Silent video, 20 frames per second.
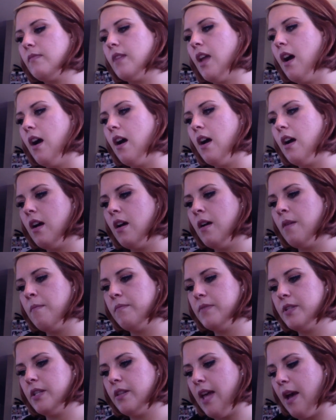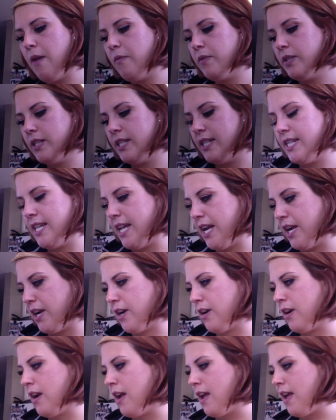So that was
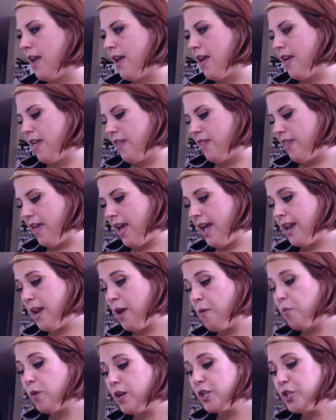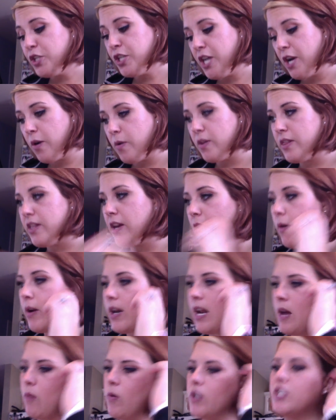there. Then I want to share with you, and
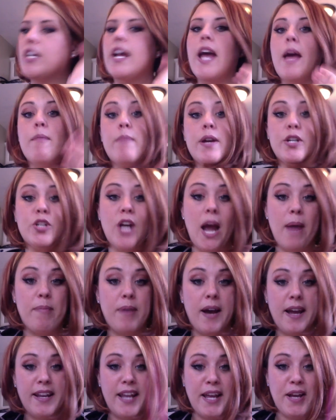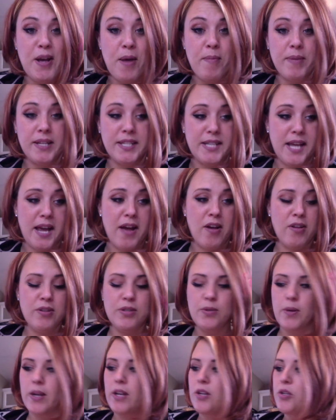I wish I had my tripod like coming down
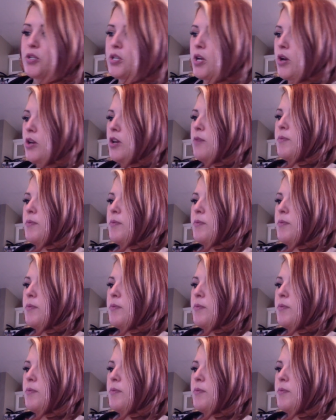so I could show you,